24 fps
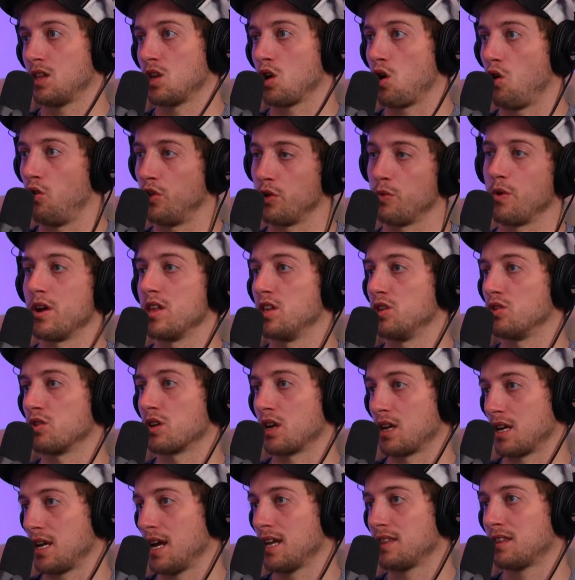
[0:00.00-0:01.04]
And the only way that you
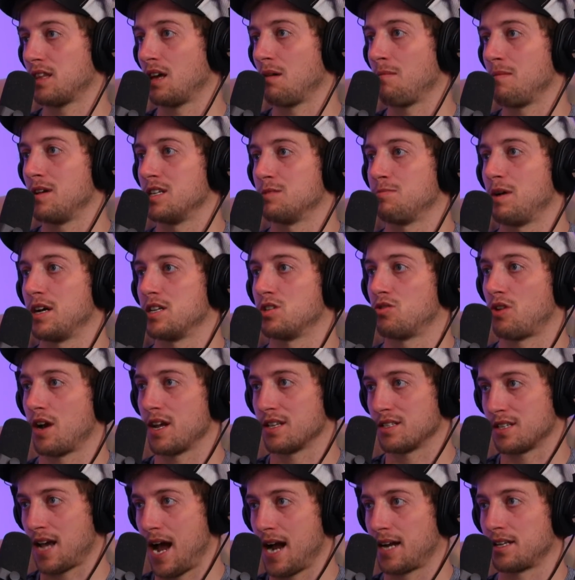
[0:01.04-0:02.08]
can get them is by
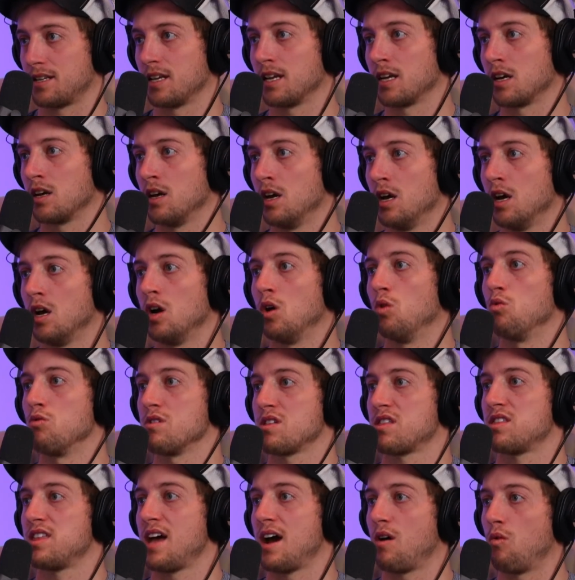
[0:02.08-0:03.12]
transacting
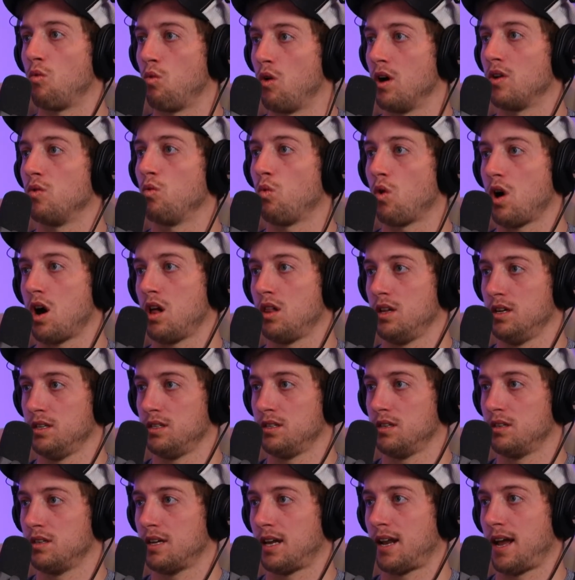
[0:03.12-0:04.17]
with that one
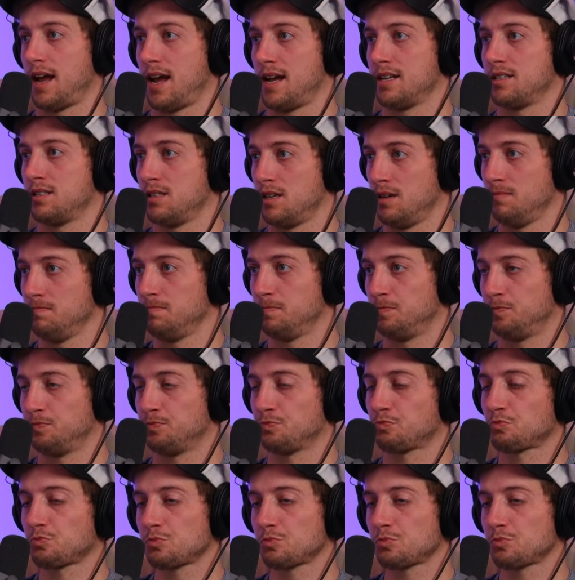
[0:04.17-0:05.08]
wallet that has them.